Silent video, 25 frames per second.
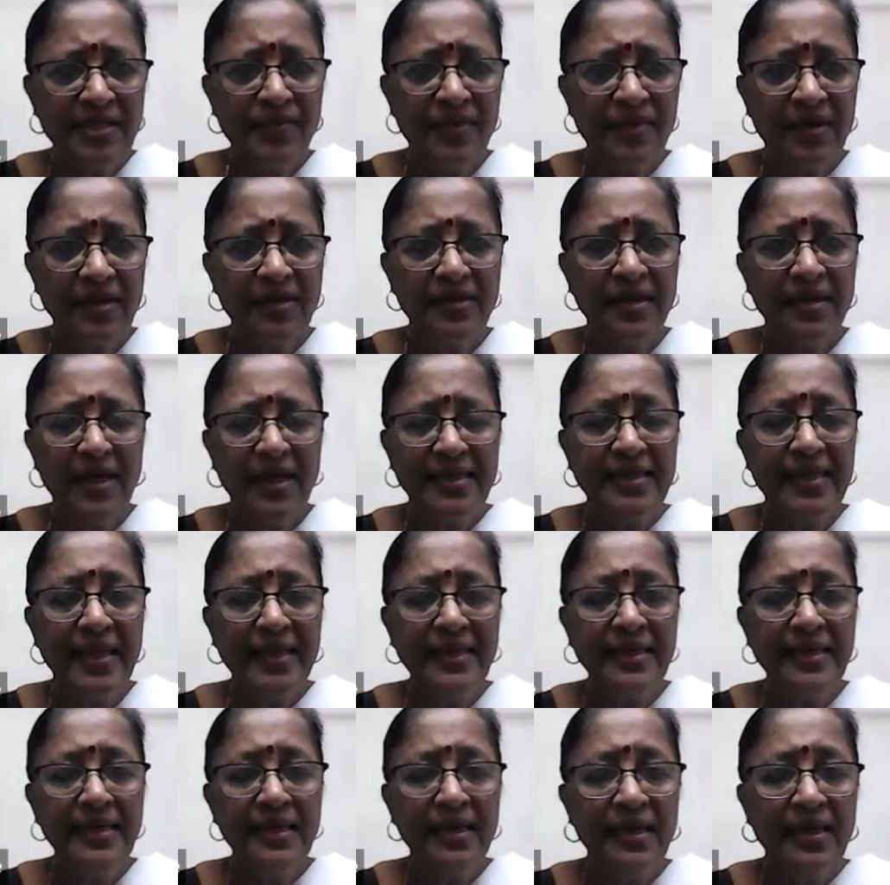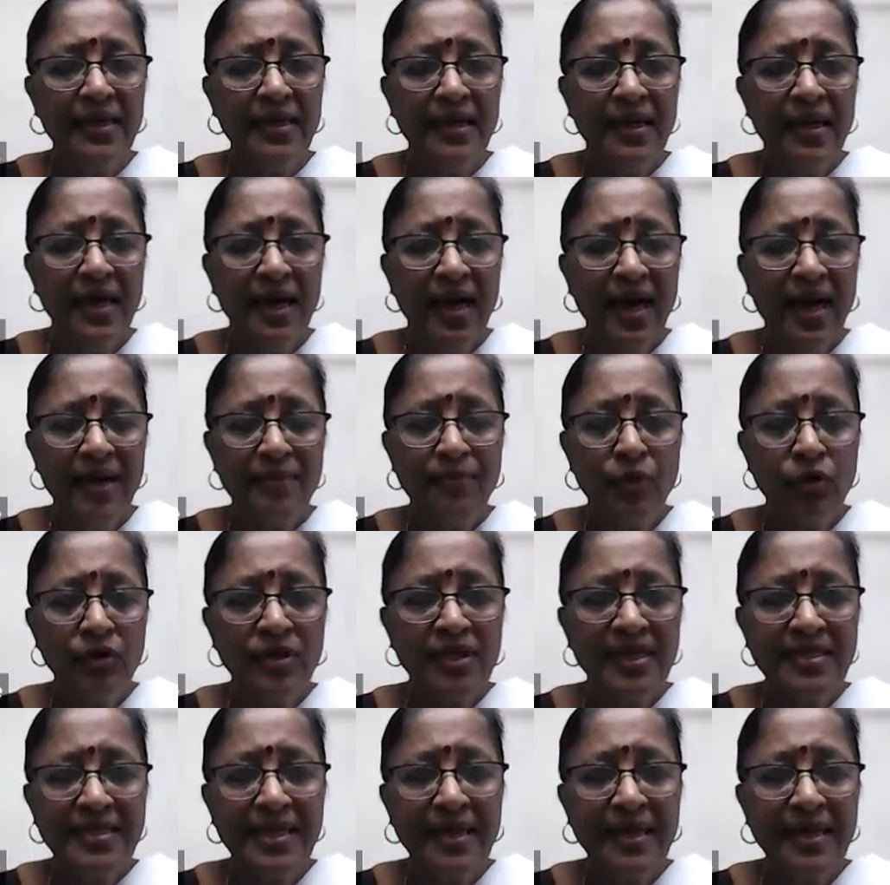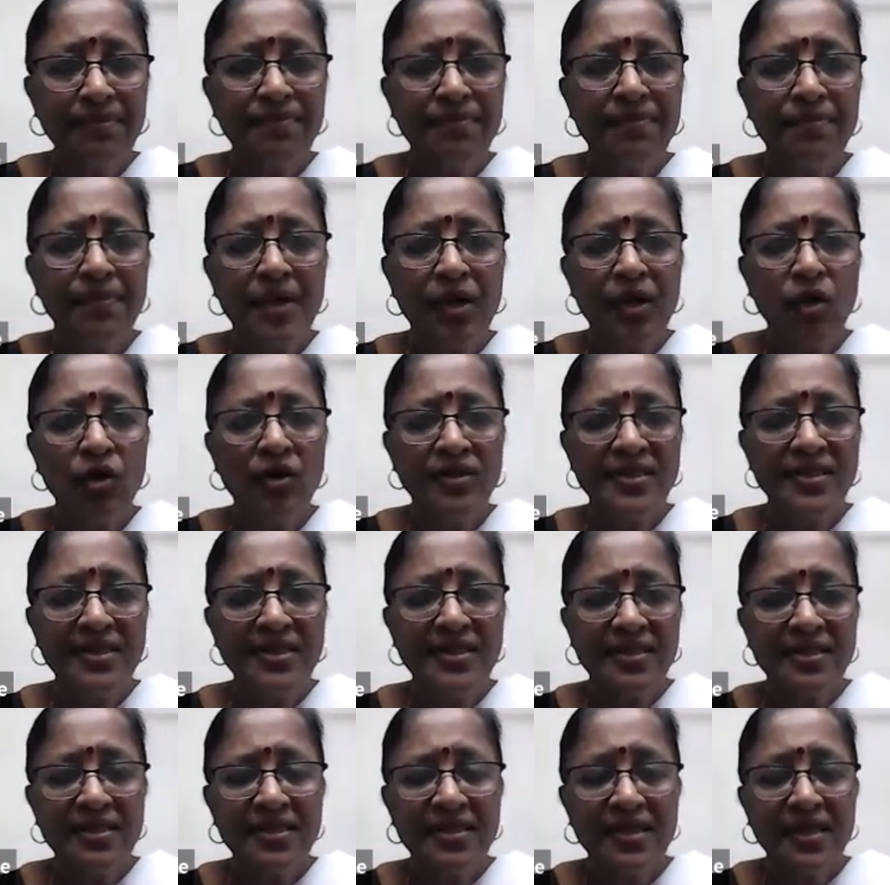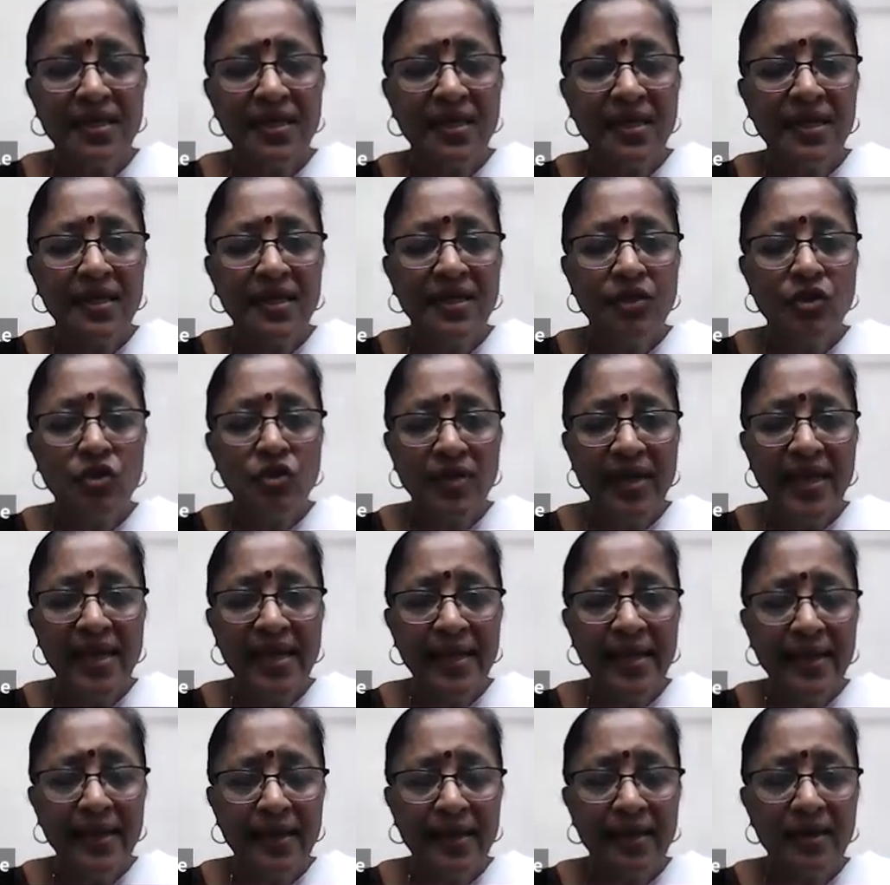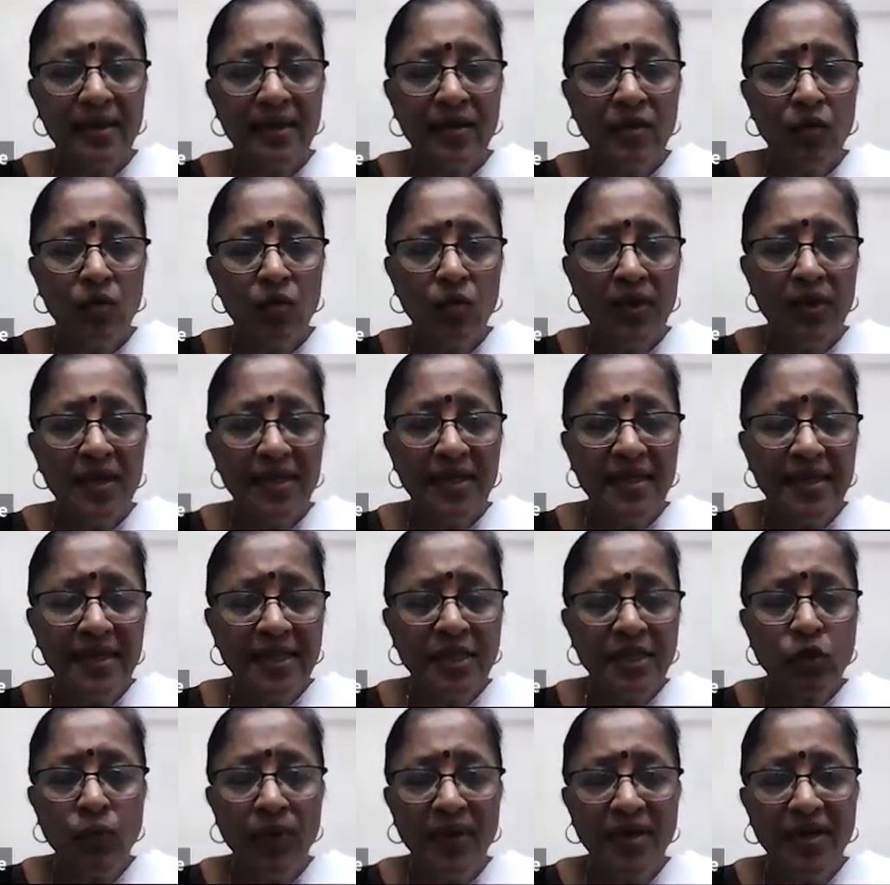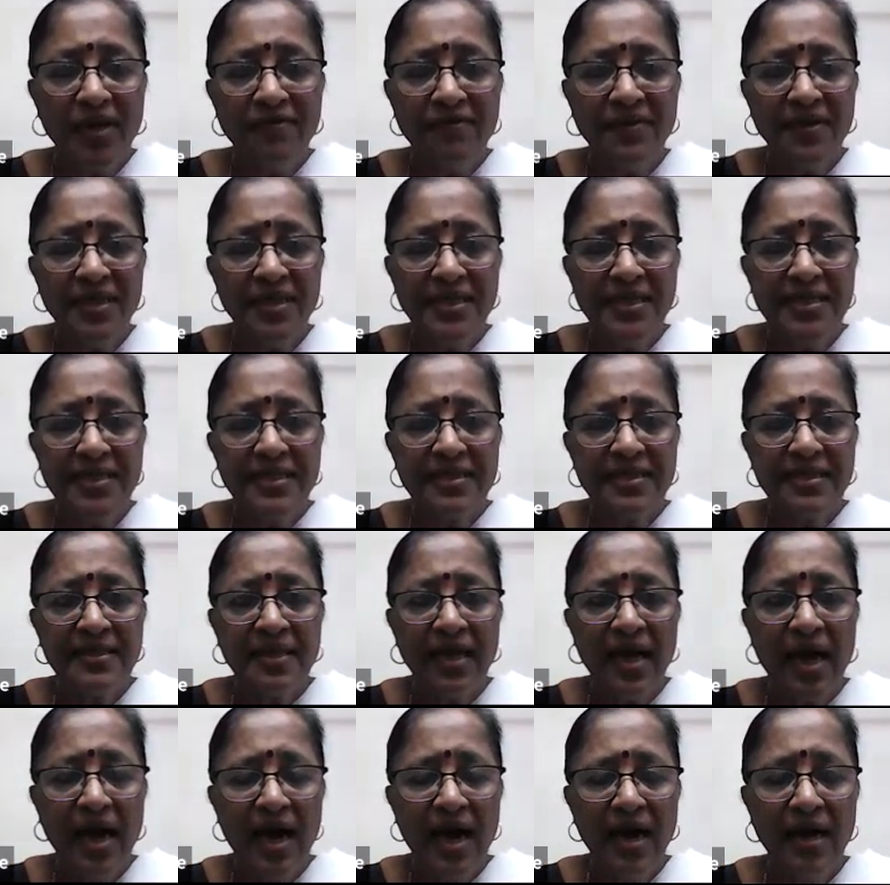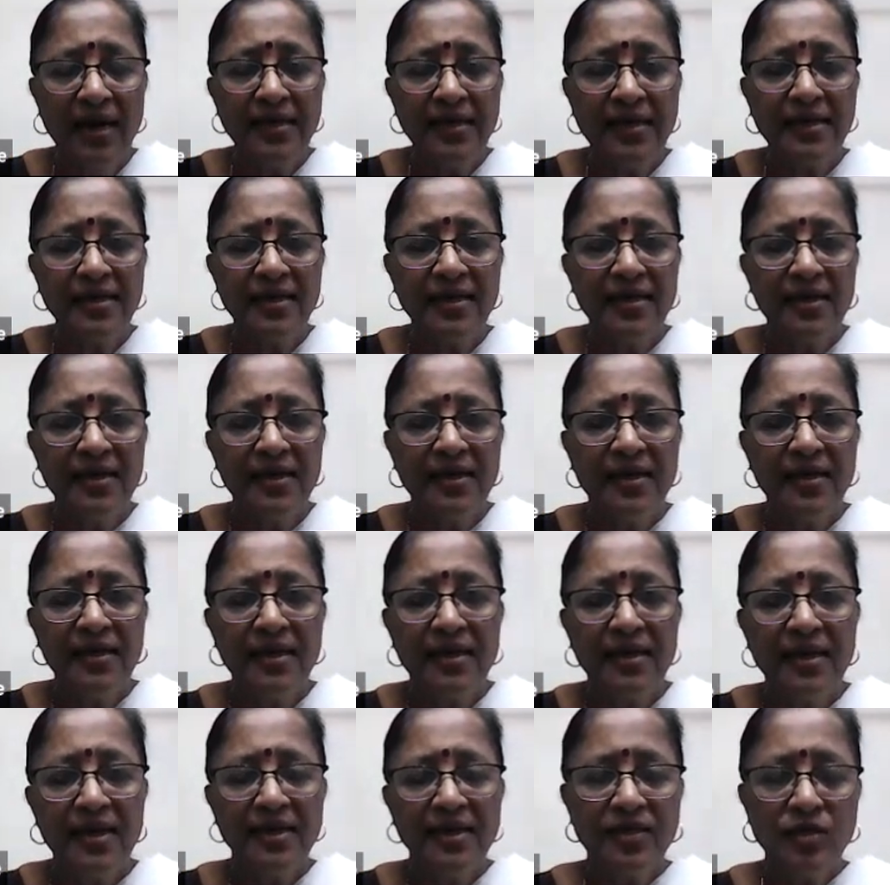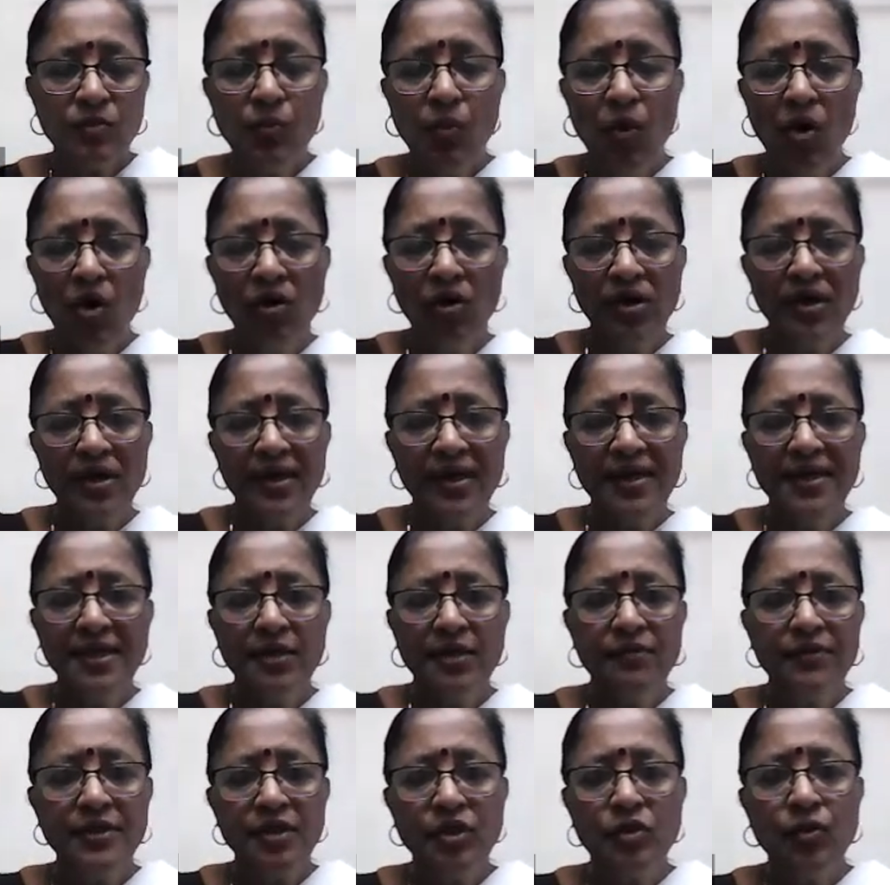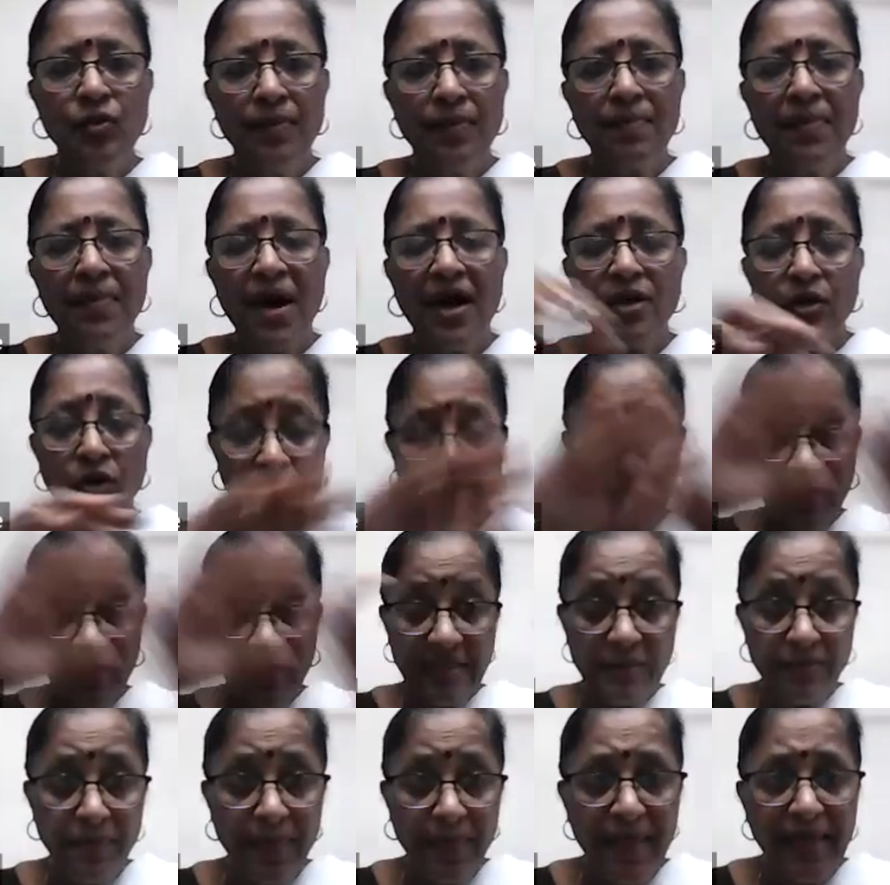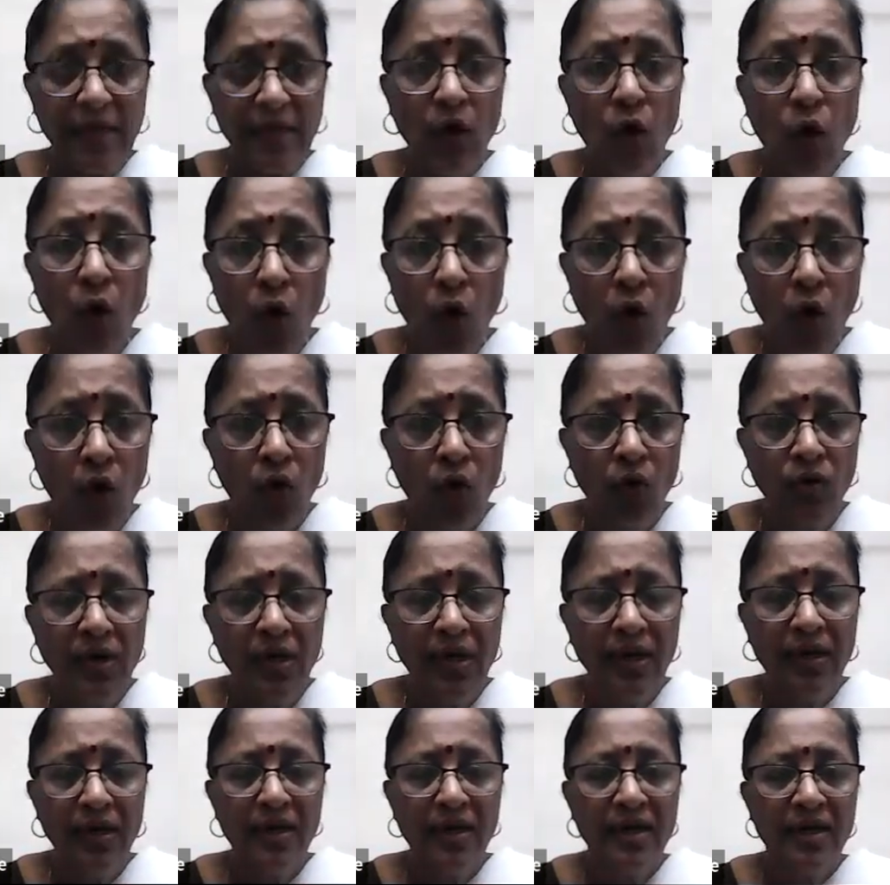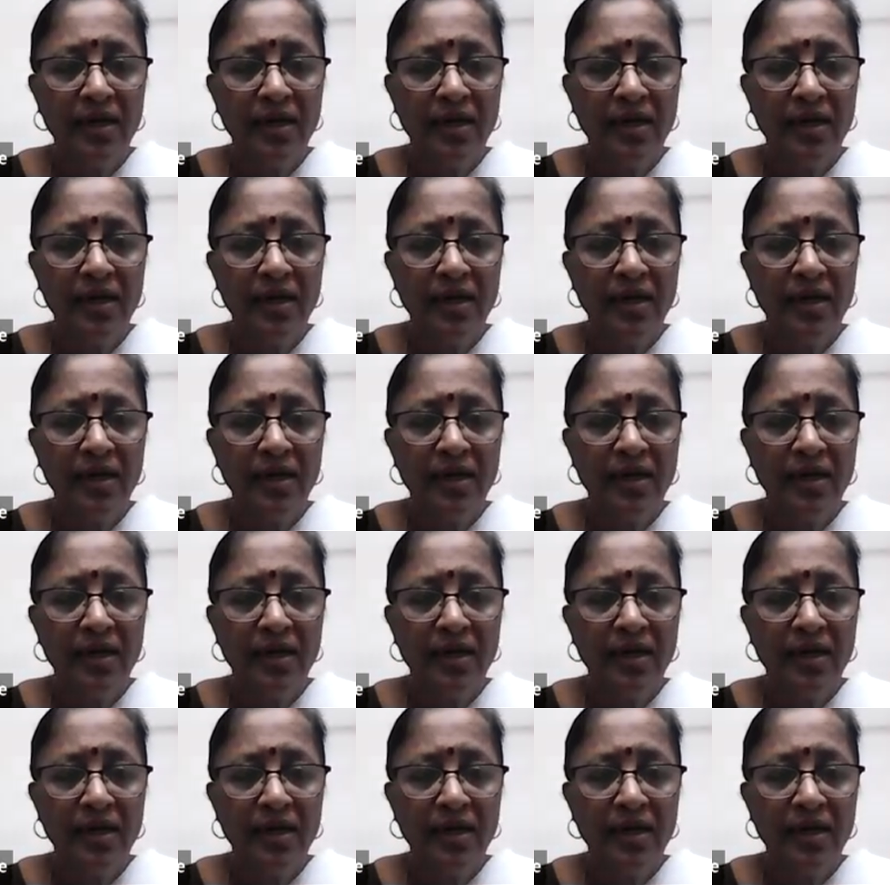Smaran. And then I put this up because today, each one of us are a small individual part of this big whole.